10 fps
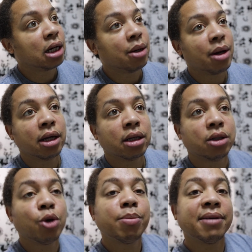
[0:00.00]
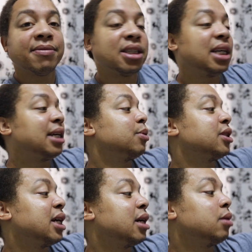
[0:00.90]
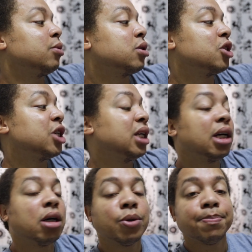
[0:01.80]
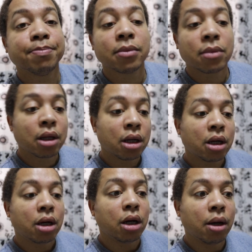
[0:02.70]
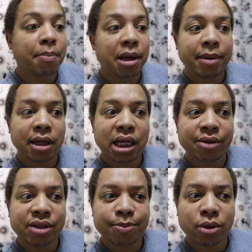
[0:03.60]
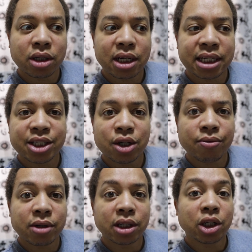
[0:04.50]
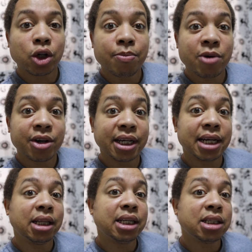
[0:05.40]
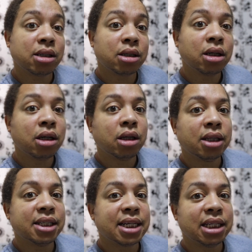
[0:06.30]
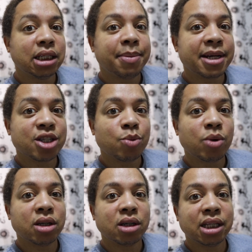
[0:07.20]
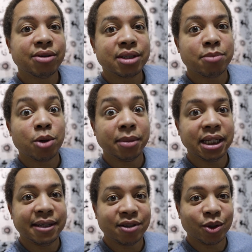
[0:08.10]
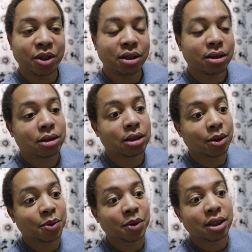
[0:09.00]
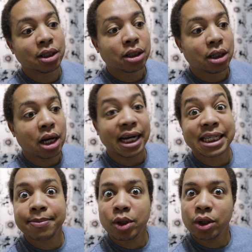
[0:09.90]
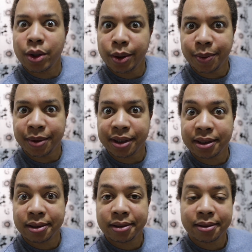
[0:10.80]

Anyway, no plan for today, once again, just chilling at home. Maybe Hilary's brother and his girlfriend are going to come around again later. They said it depends on whether Hilary's mum leaves or not, so I guess I'm not the only one, huh?